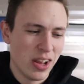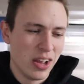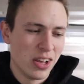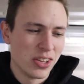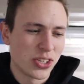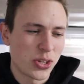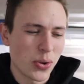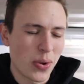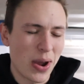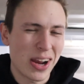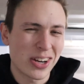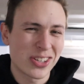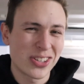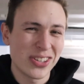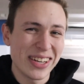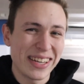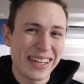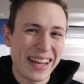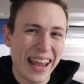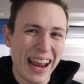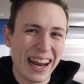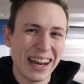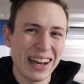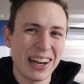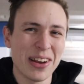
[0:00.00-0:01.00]
So actually
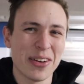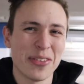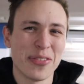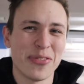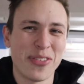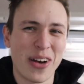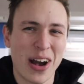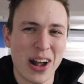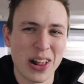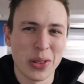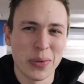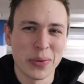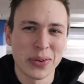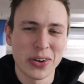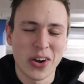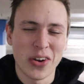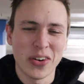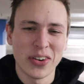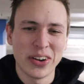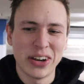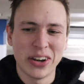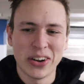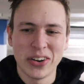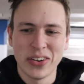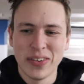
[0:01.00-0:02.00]
gaining a following
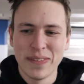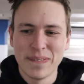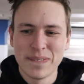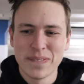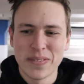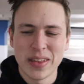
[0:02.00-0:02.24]
on here